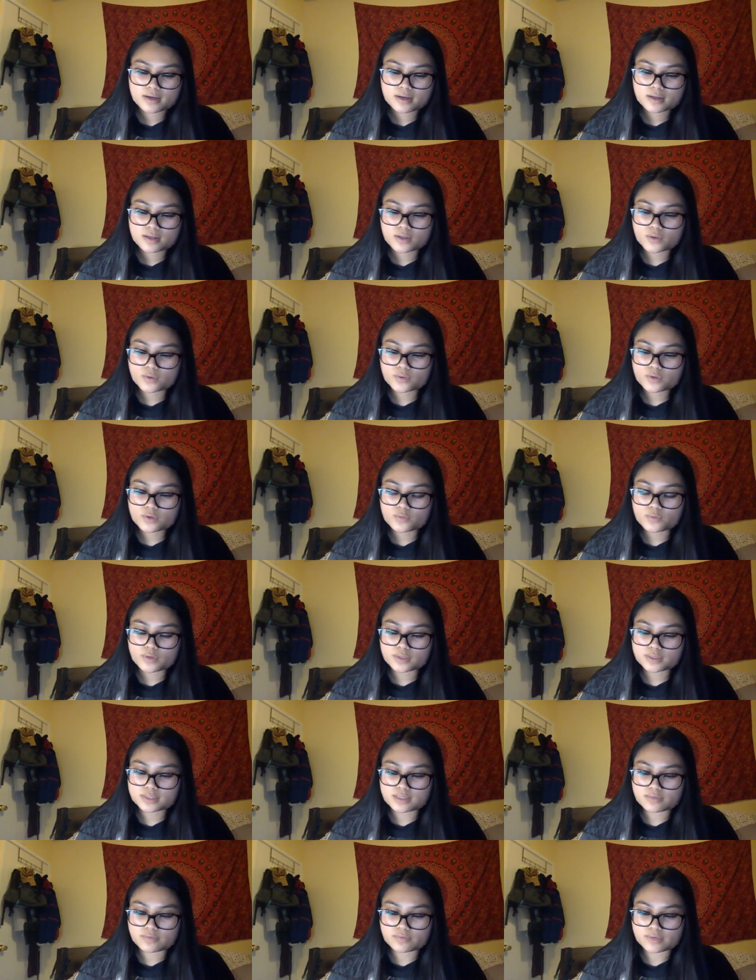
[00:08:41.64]
The only real
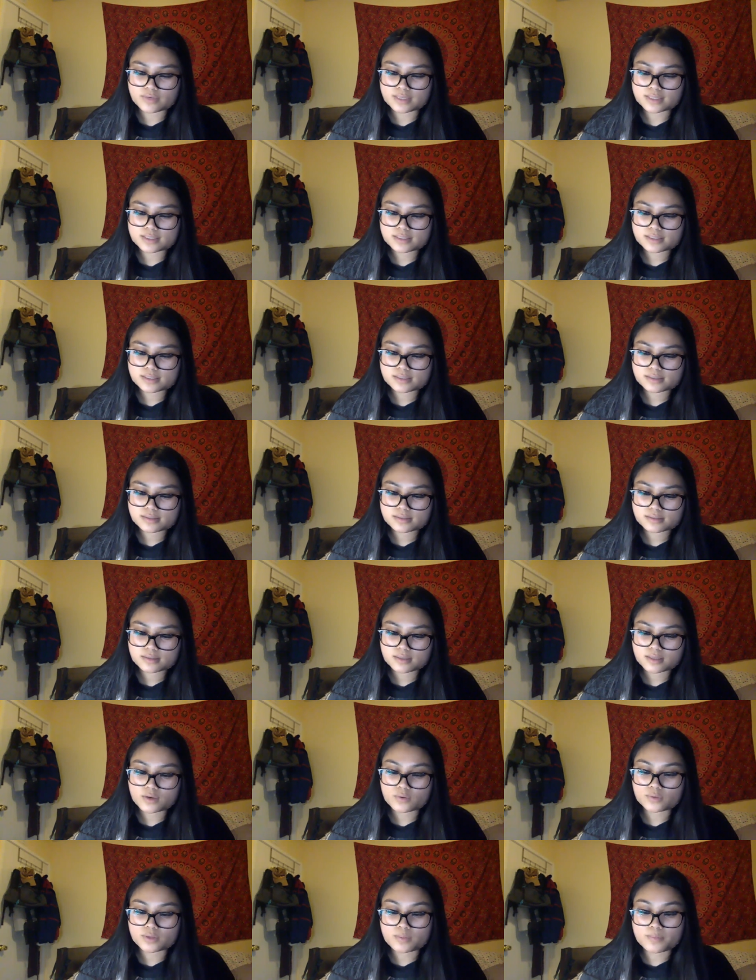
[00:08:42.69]
difference,
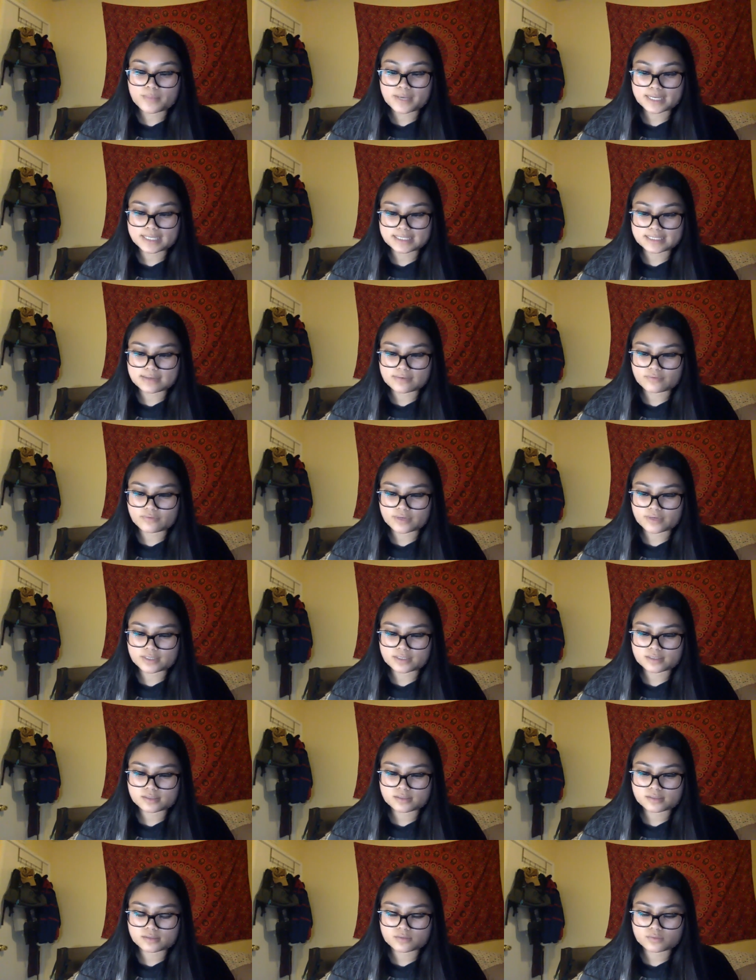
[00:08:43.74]
the only big
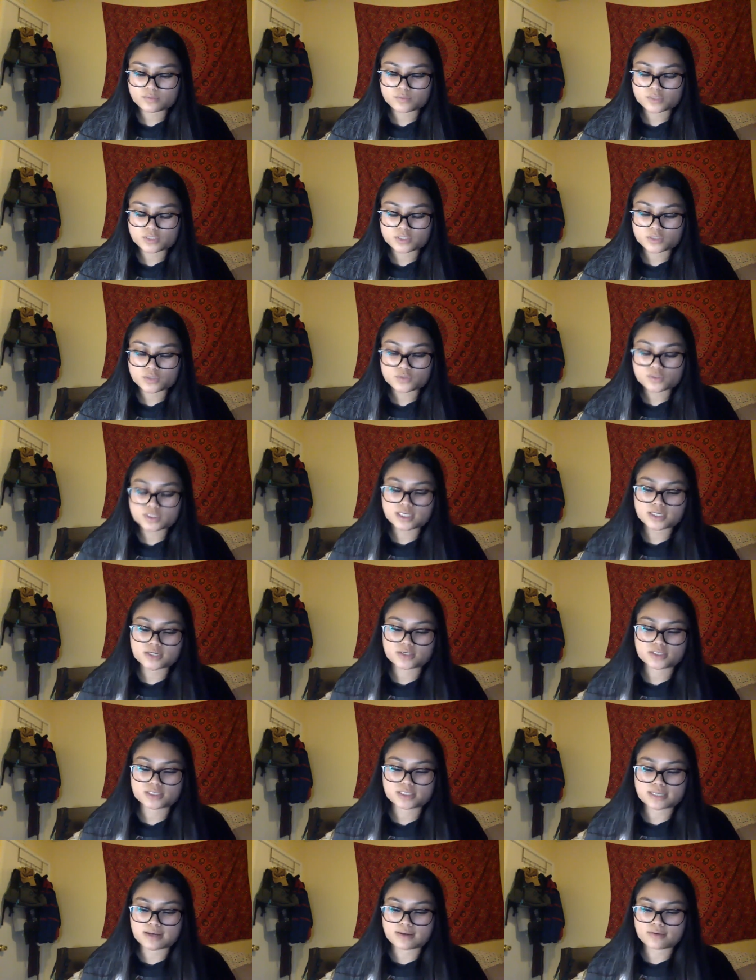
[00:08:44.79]
difference, was Lucy
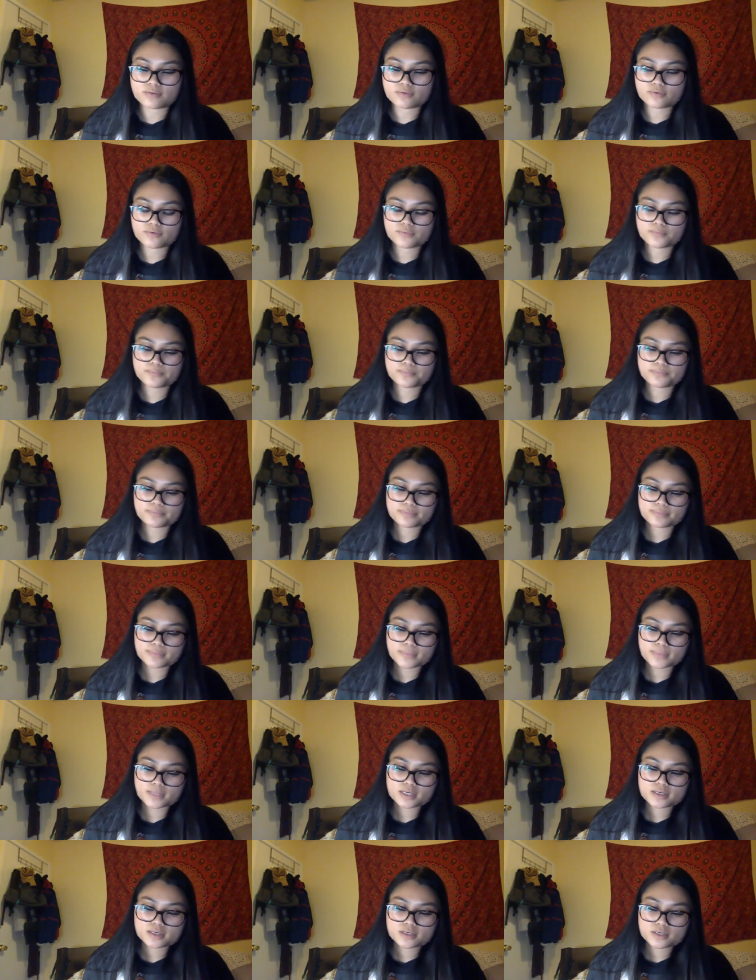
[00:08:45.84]
herself.
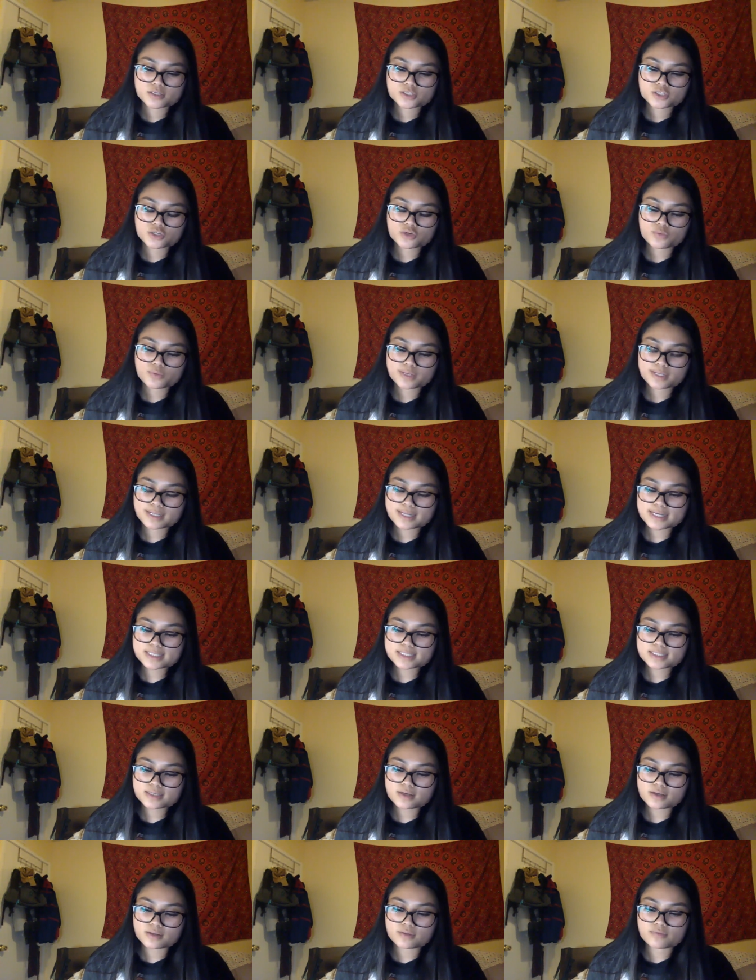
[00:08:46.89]
She realized
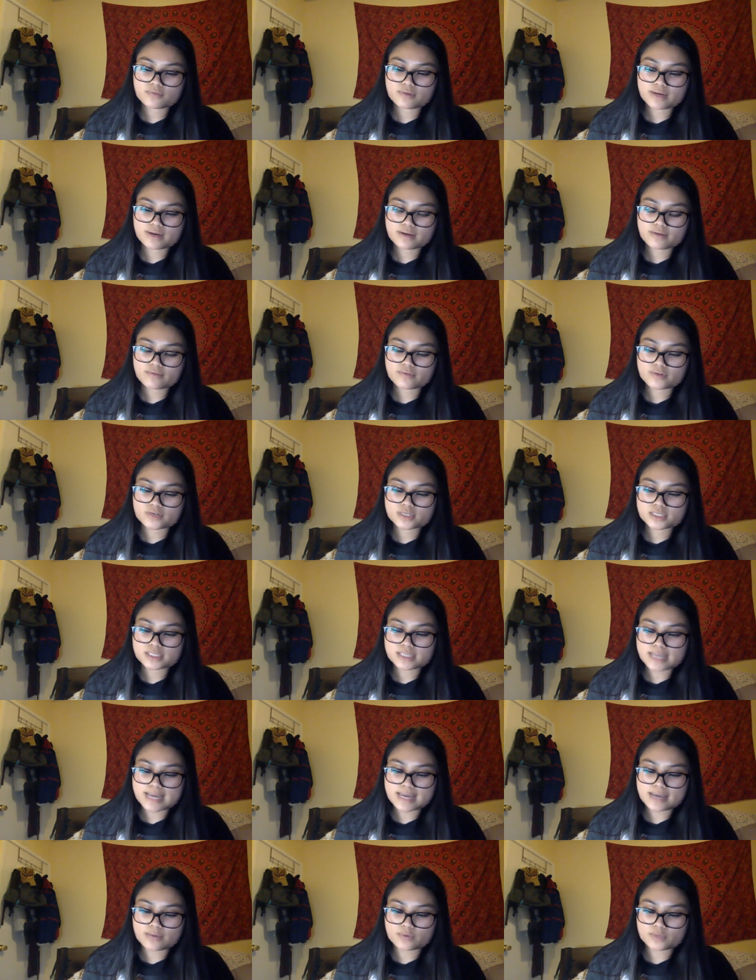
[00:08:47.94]
it on the very first
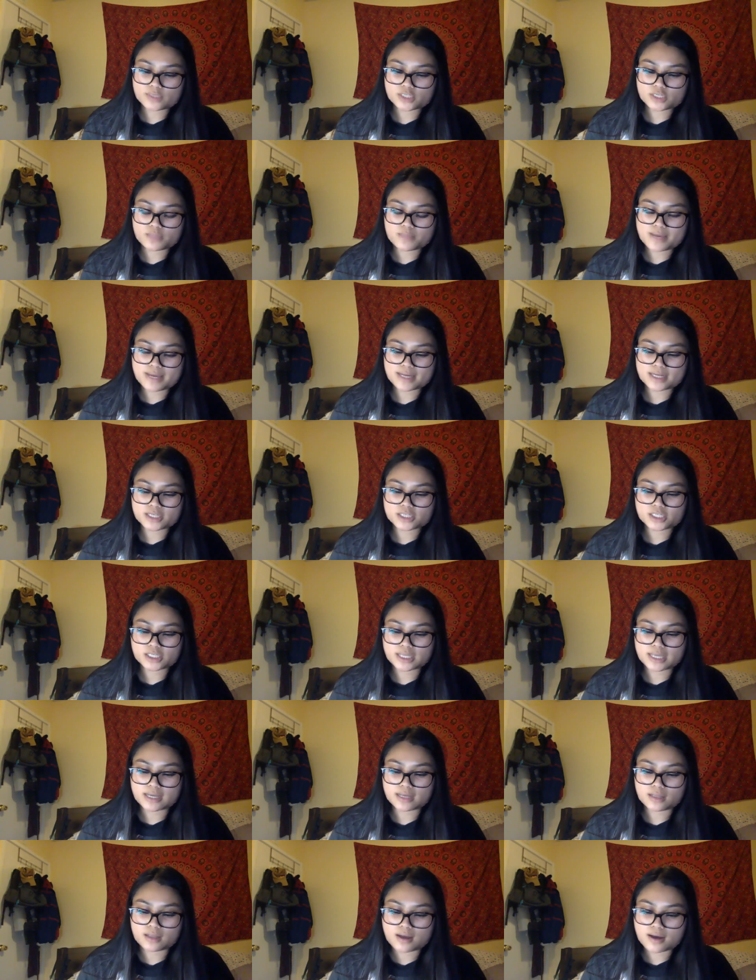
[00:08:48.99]
day when she managed to
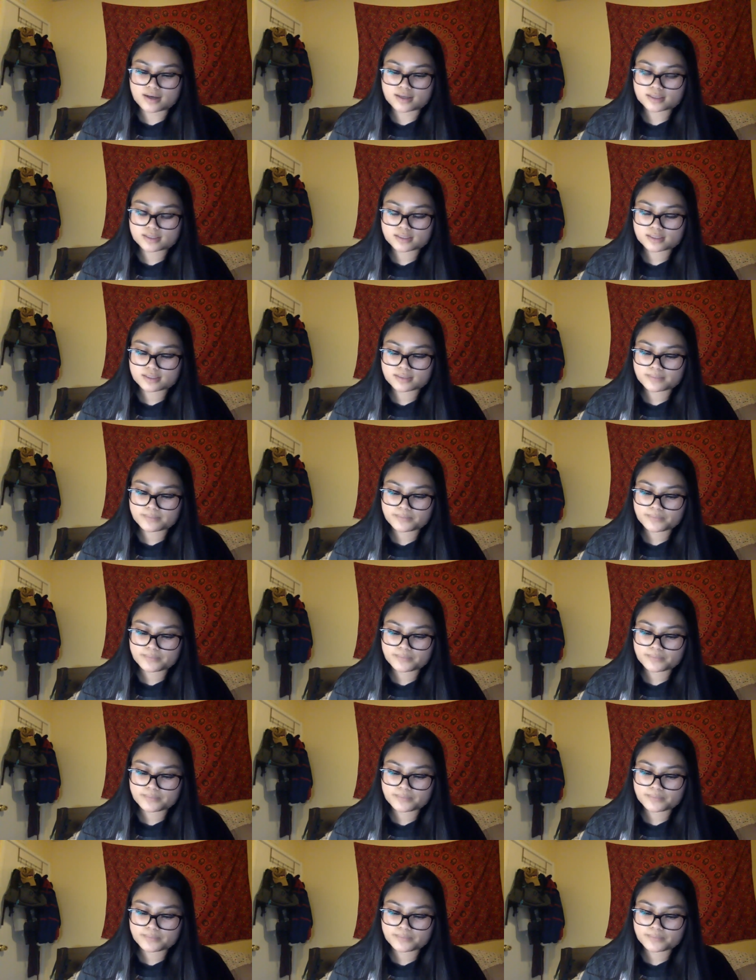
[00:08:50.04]
get lost.